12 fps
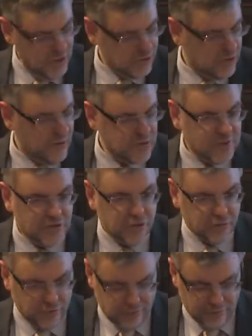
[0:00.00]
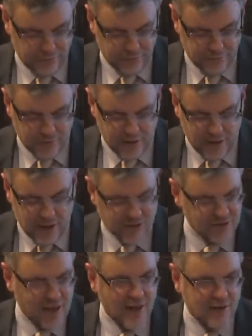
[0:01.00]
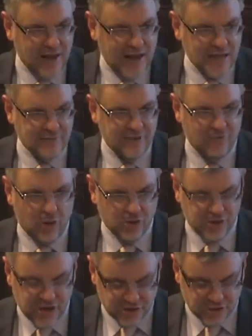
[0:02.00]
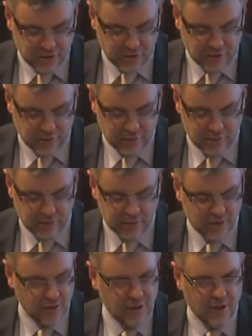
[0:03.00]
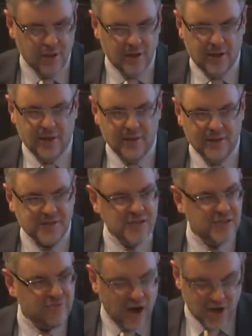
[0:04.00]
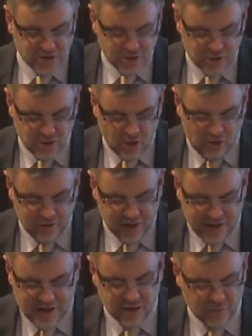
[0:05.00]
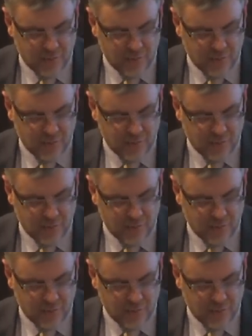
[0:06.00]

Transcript: so it must be true. And in either case, we have a contradiction. This is a version of the Cretan